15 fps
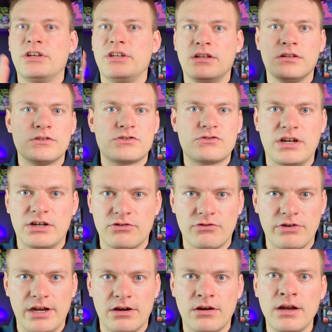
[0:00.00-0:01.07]
illustrator
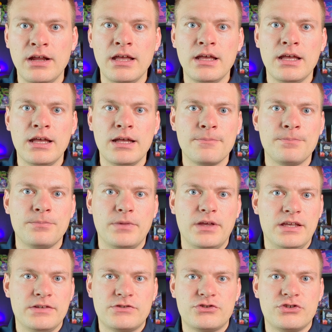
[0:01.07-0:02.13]
rare
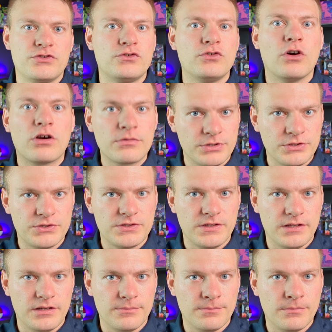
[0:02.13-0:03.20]
is just garbage to
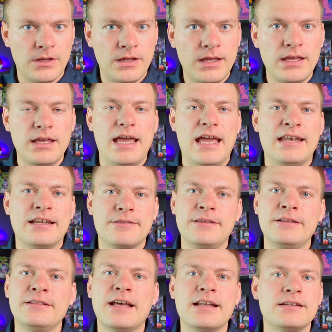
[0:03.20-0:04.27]
them. And I
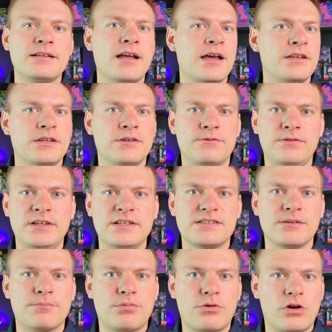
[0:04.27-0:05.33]
think that kind of defeats
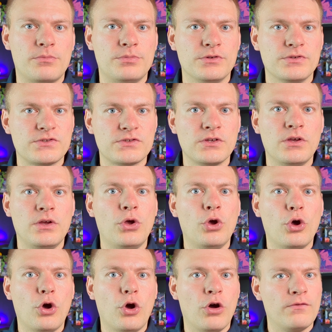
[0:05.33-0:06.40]
the purpose
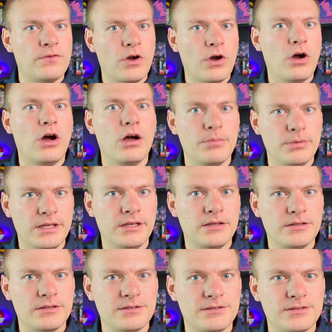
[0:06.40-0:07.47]
of a hobby.
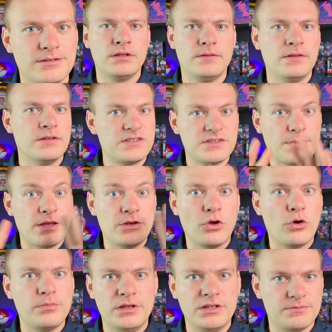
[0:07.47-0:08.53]
This is by no
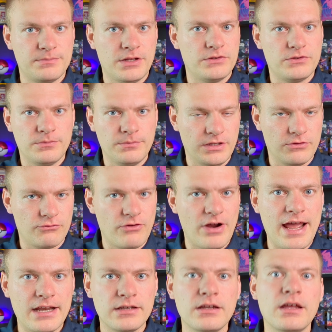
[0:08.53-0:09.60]
means meant to be a
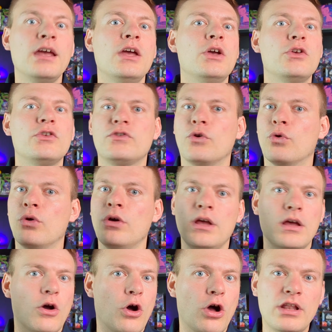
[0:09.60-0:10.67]
rant. So
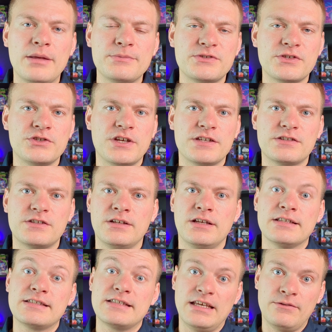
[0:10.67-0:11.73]
all I'm suggesting
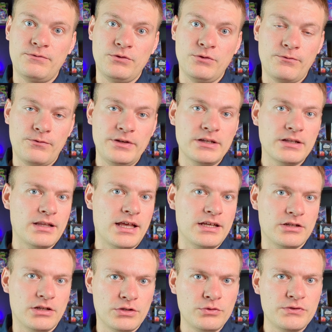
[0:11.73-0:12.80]
is if you feel like
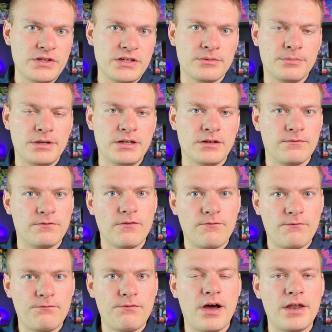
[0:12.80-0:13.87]
losing a bit of
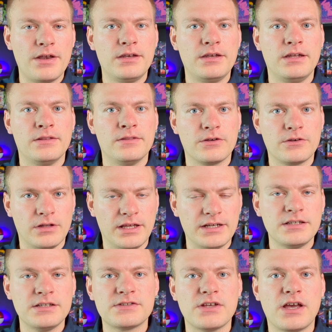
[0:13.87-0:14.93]
fun in the
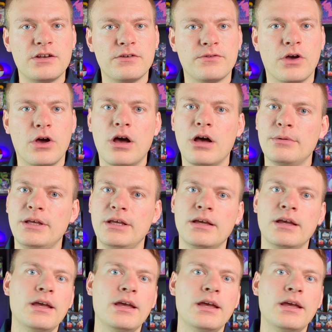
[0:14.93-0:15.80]
collecting side of the hobby,